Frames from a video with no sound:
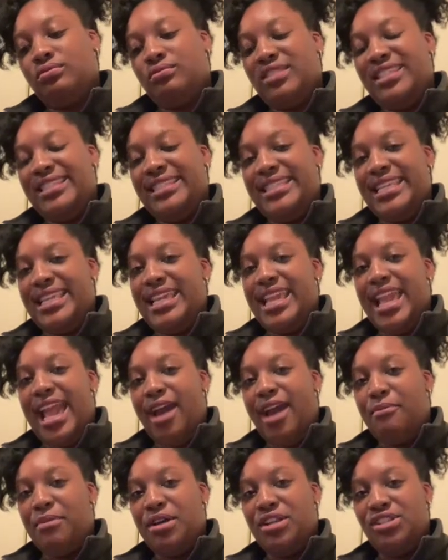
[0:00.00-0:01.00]
see how
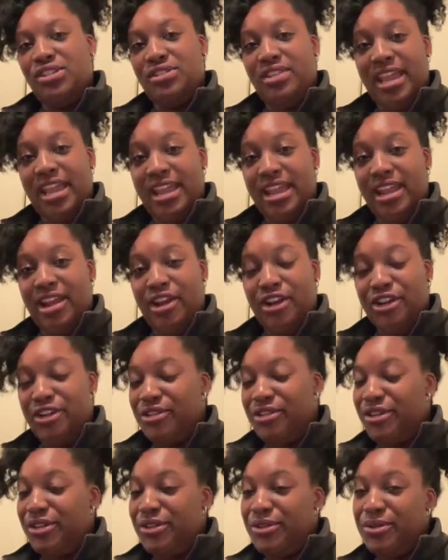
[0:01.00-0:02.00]
much they hurt
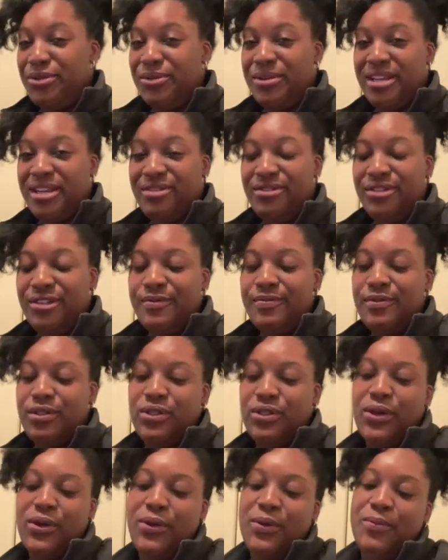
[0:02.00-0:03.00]
you or whatever.
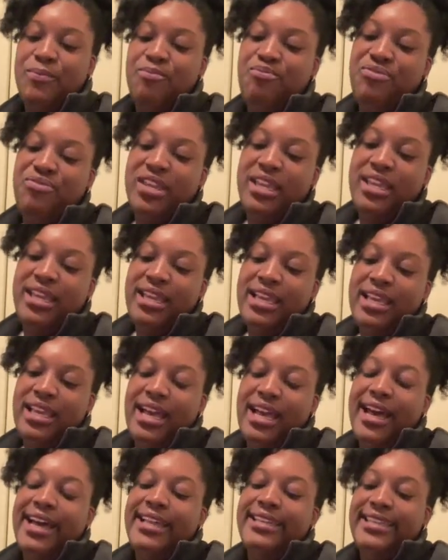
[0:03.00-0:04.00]
So
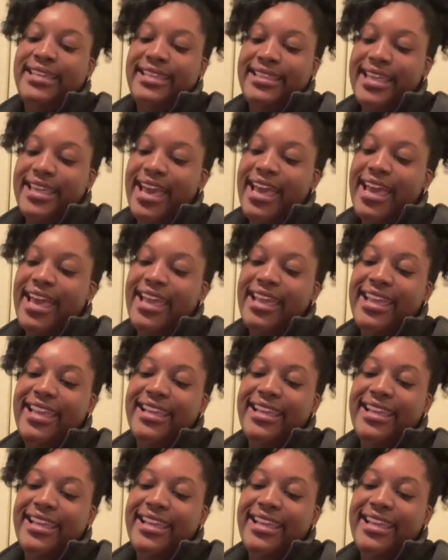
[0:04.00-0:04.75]
I did that.